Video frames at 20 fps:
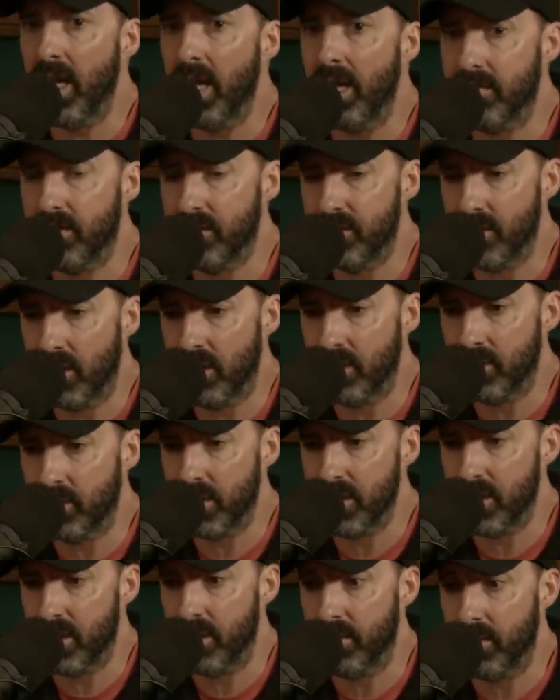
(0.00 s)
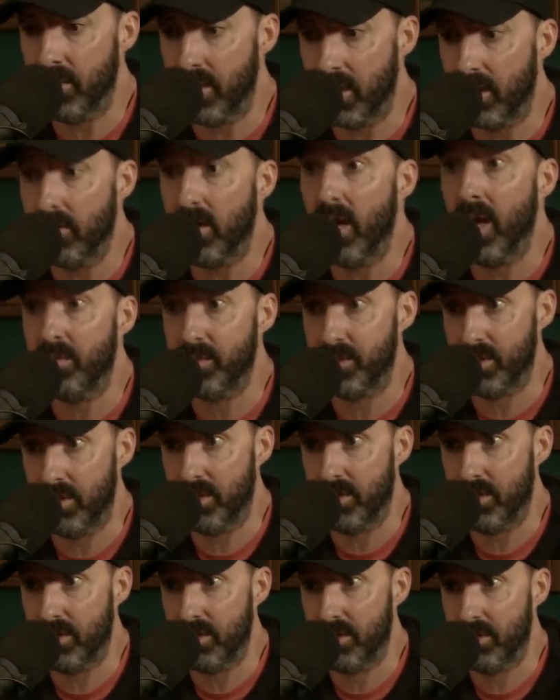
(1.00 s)
have to challenge myself and think of
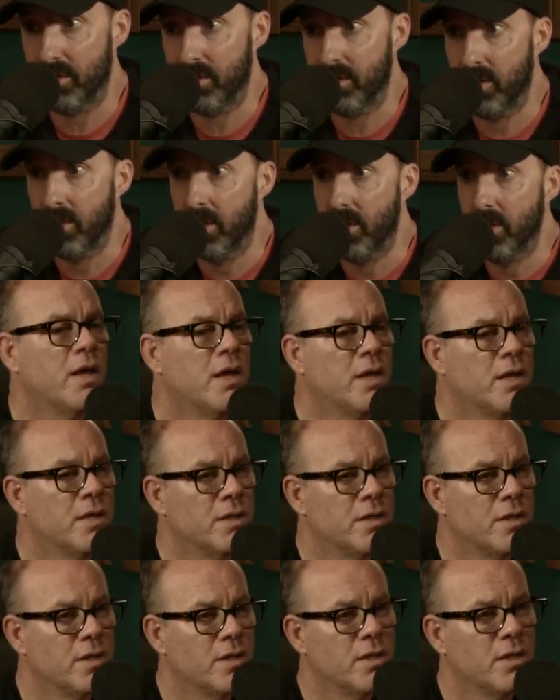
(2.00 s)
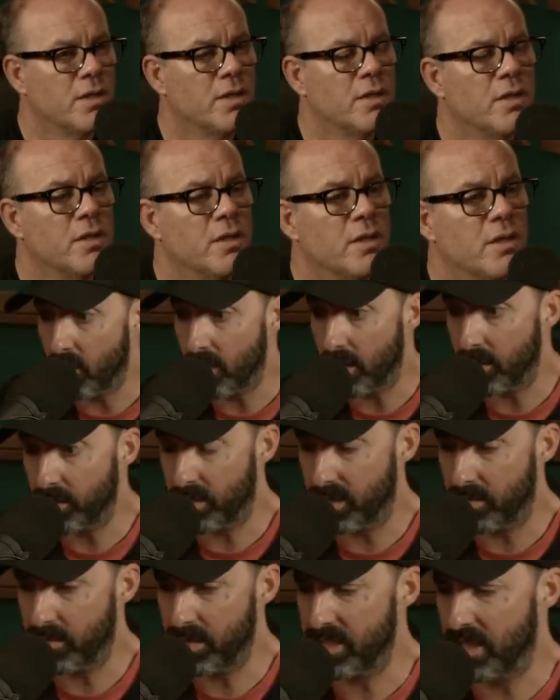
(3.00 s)
options. uh-huh. Because rather than going
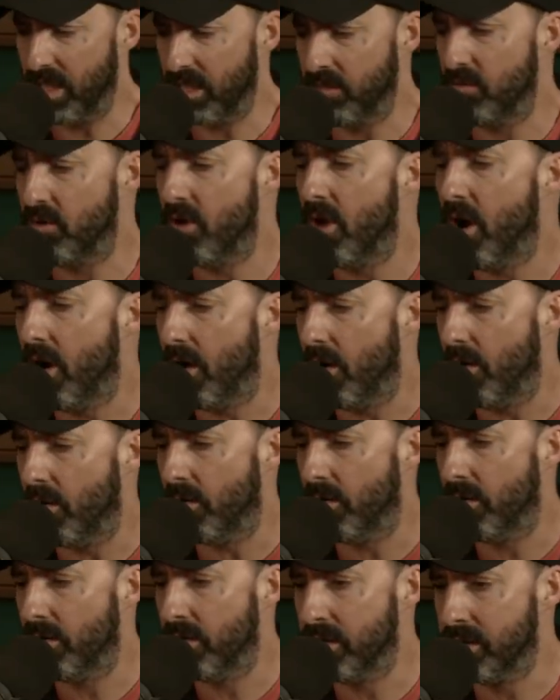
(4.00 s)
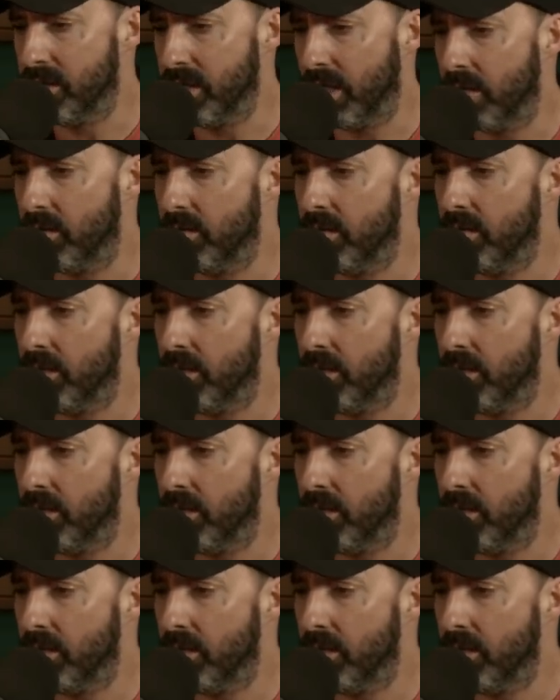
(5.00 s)
with them and saying no, it's like